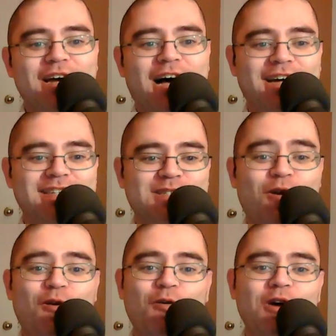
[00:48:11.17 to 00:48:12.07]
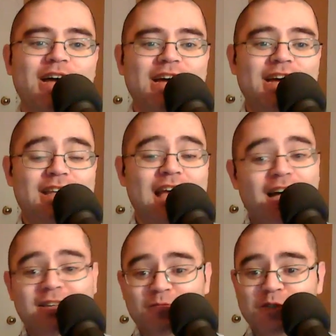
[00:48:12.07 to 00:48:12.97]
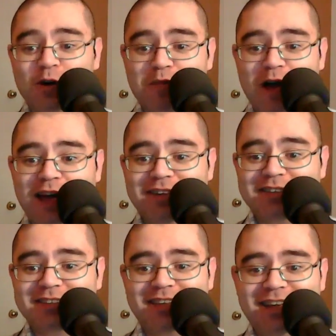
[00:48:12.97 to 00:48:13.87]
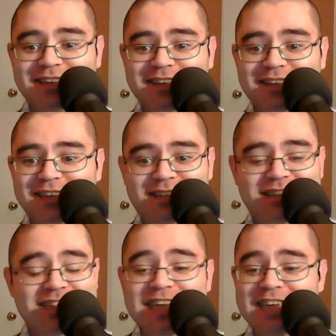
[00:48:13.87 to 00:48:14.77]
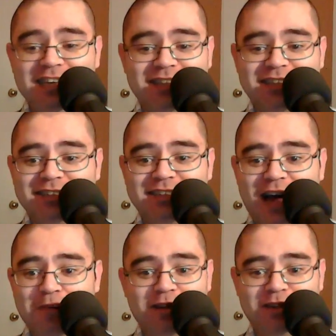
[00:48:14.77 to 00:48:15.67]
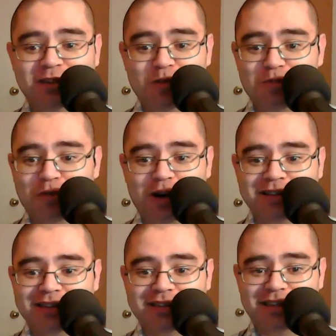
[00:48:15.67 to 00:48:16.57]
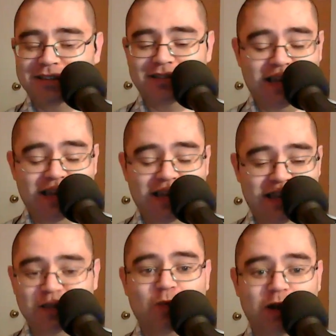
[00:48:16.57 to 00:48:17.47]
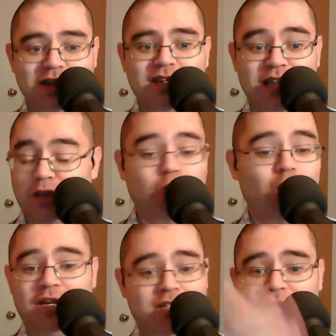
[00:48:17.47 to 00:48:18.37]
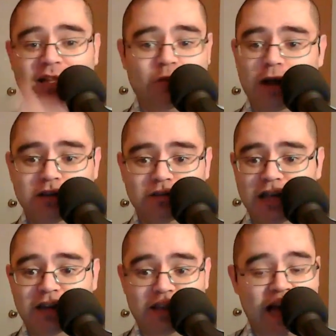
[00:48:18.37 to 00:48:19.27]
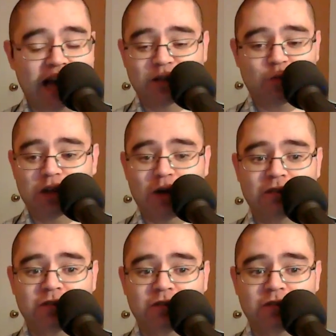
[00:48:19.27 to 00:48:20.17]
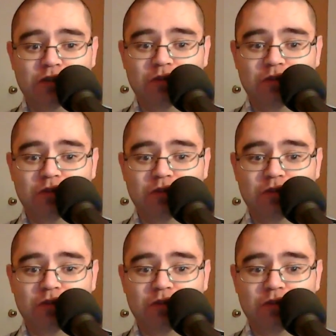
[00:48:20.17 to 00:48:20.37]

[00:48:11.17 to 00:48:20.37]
So yeah, sorry, man. It's a tedious, time-consuming process. That it is what it is, and you've got it exactly right. That is what you have to do.